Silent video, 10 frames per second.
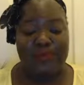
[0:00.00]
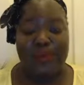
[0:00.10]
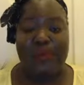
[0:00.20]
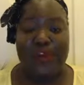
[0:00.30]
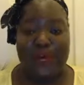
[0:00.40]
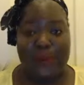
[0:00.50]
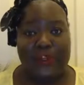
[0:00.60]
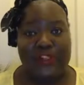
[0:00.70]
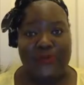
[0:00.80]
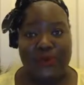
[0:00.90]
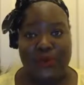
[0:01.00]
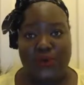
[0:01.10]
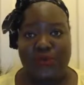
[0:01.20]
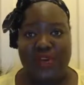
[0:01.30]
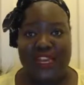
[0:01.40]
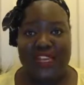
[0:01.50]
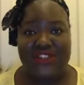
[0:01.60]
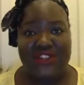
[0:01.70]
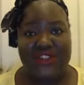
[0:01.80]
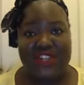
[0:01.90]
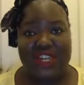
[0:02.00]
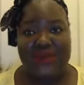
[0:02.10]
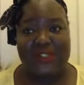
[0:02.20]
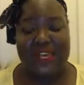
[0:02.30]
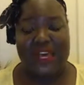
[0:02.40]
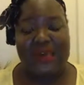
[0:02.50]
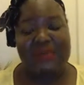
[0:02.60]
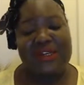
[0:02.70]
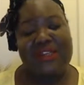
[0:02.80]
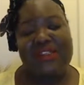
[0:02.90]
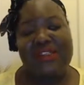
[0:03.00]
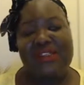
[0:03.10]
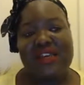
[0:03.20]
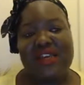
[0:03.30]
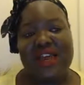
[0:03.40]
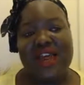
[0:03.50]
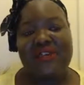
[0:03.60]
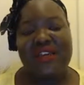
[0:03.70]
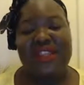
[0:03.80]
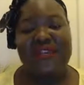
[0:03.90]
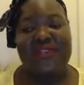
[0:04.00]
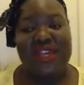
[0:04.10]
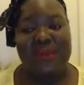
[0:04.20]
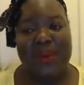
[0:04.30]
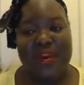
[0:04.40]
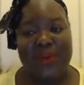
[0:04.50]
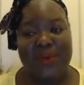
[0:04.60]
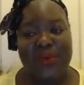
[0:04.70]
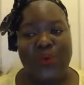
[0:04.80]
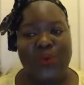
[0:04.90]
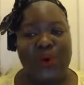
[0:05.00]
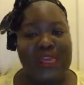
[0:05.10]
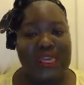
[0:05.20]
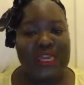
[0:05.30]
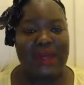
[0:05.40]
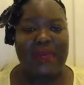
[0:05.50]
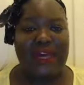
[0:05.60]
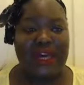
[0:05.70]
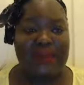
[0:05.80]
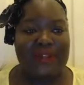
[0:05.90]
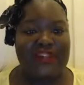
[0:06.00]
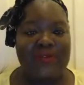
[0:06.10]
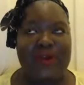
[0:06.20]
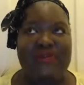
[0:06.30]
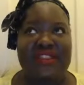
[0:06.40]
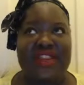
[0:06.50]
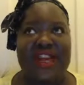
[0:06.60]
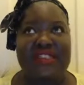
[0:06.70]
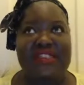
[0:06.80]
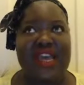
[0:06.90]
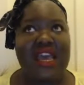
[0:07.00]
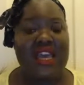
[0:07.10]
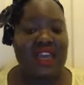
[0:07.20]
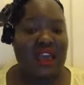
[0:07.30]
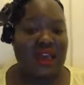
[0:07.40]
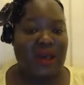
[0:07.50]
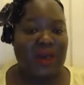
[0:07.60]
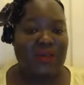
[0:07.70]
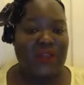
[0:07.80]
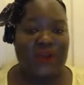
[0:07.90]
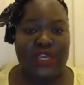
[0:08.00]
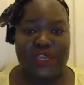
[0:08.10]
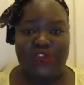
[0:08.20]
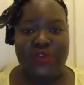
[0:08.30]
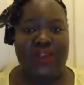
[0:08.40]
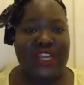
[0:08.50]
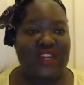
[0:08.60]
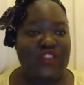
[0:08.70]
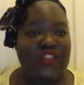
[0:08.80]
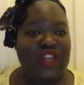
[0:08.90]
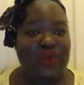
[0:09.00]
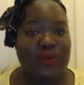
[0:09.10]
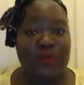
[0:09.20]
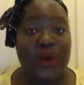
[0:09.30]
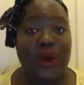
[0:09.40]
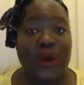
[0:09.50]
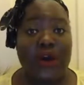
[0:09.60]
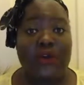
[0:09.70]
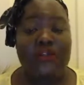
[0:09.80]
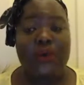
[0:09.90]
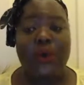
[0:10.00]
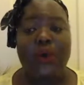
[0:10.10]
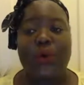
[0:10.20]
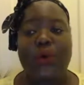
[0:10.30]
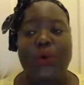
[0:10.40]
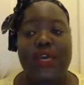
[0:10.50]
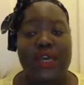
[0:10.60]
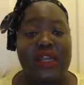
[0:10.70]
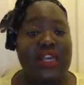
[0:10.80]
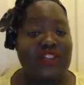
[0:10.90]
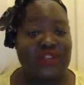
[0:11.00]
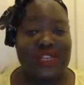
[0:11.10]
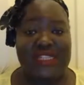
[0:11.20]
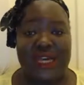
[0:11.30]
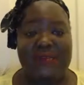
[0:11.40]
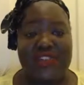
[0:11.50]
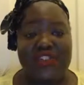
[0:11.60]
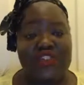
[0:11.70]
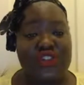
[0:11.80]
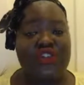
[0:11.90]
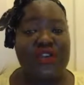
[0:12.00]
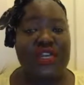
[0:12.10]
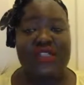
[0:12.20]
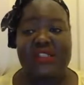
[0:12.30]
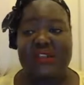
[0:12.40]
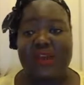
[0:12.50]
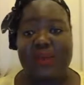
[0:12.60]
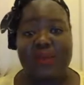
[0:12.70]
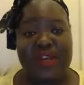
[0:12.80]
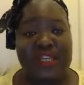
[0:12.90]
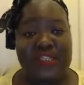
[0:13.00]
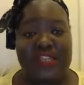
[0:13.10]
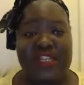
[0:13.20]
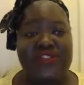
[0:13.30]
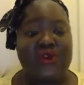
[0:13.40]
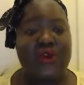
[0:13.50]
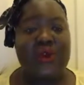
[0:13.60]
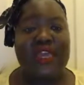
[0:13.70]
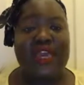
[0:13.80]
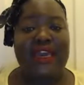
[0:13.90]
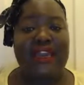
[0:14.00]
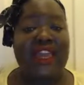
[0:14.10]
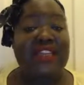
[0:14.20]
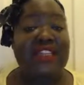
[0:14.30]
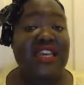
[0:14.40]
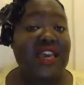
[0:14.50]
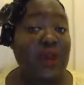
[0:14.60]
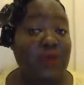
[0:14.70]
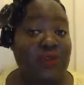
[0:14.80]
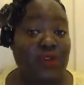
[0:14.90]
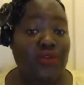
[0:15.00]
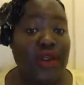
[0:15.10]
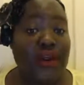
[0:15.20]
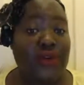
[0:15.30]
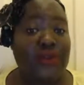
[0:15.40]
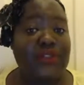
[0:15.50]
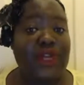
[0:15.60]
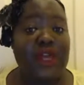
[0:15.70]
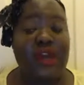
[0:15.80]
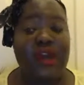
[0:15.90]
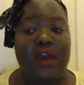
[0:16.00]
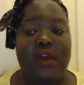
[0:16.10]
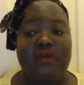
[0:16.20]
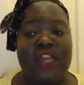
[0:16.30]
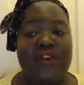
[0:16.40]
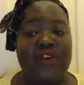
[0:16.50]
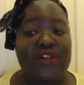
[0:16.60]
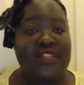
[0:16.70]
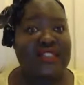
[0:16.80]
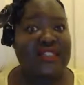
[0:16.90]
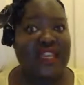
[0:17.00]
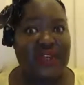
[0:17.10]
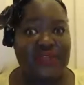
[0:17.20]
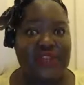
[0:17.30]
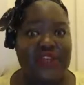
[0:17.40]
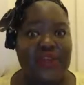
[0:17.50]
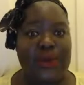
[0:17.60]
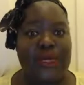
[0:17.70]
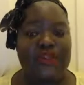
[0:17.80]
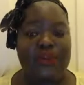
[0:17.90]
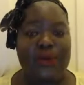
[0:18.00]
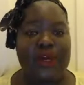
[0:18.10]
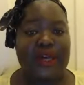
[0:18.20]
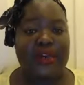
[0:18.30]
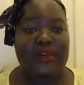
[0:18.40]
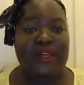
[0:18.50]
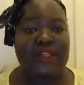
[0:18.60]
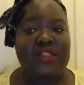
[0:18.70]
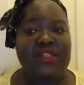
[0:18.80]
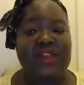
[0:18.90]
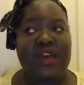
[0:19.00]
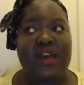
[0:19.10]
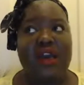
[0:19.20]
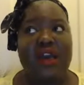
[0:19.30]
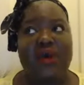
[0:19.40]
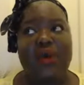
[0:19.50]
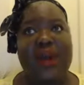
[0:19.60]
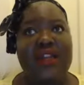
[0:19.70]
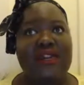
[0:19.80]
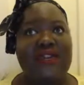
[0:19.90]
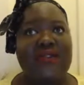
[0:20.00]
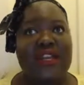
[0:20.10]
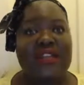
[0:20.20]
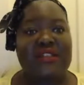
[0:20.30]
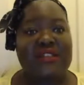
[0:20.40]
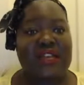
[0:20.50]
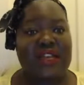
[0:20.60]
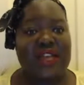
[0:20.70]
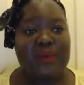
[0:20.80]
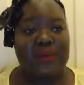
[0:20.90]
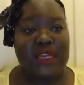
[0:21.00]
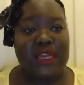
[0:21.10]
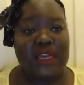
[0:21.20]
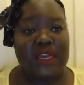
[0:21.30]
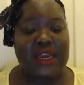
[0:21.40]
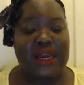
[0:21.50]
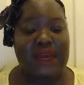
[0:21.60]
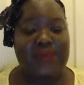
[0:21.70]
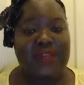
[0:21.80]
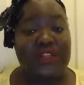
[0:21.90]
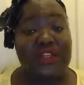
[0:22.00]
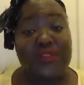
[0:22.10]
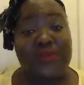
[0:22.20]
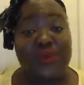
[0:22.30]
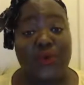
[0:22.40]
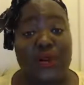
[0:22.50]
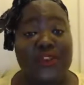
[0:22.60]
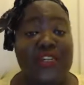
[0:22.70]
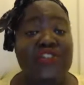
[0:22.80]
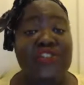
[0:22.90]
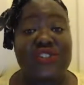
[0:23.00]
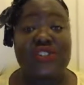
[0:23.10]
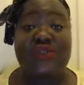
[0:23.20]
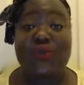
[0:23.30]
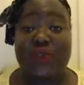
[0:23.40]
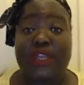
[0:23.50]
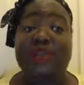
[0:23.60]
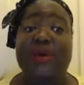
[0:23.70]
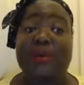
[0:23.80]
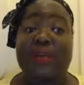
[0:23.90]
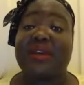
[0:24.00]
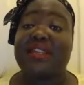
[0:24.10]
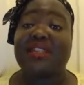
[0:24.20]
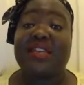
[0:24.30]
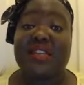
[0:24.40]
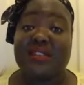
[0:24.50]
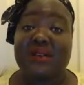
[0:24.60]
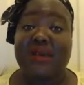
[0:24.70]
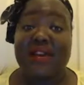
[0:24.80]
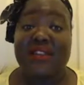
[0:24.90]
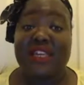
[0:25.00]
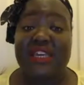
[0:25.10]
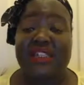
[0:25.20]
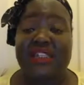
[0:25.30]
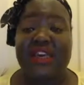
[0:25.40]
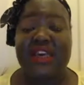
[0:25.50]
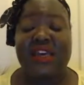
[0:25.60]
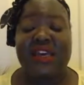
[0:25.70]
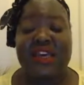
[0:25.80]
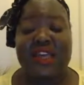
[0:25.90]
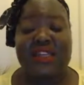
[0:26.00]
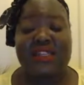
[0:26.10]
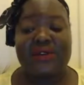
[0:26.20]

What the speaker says: purposeful relationships, because I think the thing about walking in purpose, whether that's in your relationship with God, or literally, as I mentioned, trying to start a business or get an idea off the ground that God has given you as your purpose, one of the things that can be difficult, I was actually just talking to one of my mentees about this, is